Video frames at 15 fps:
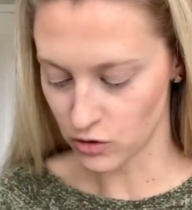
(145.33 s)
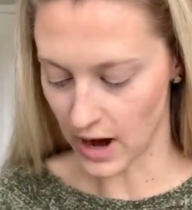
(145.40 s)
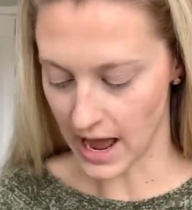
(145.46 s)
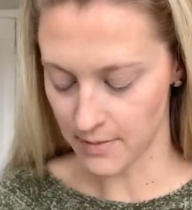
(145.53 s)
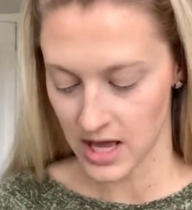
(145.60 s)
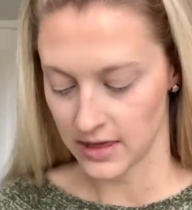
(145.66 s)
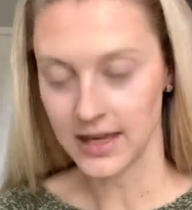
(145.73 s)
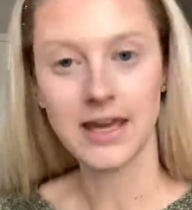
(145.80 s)

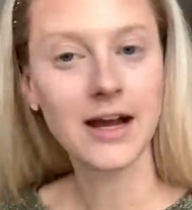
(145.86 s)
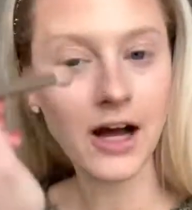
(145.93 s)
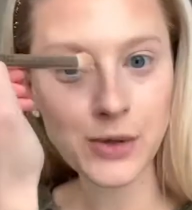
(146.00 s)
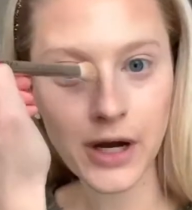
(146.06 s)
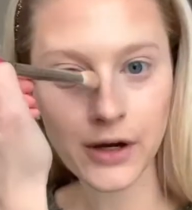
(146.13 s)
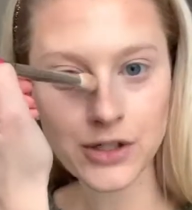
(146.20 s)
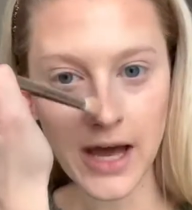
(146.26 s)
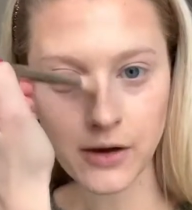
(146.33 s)

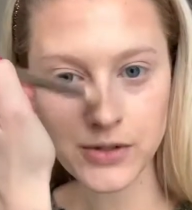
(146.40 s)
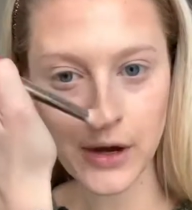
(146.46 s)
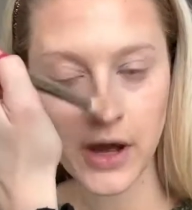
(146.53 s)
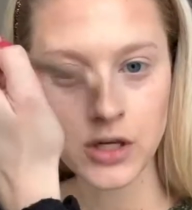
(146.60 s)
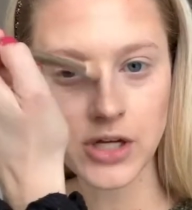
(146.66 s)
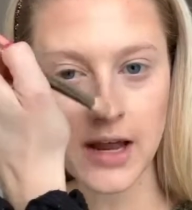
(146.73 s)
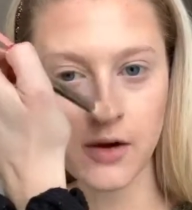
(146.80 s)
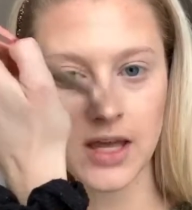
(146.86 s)
And now we're going
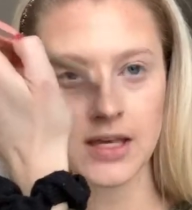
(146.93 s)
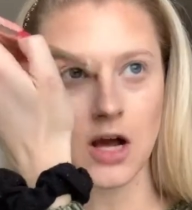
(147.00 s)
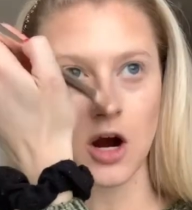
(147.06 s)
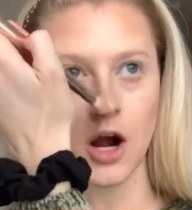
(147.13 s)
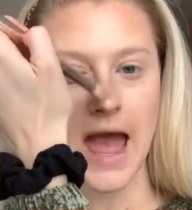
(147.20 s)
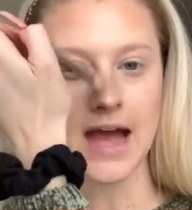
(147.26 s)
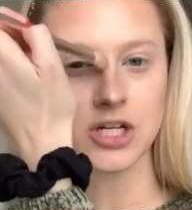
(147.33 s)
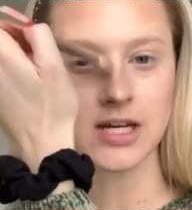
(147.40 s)
to nose
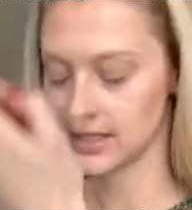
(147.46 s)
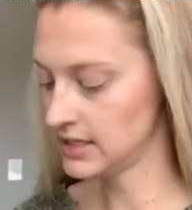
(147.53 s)
contour.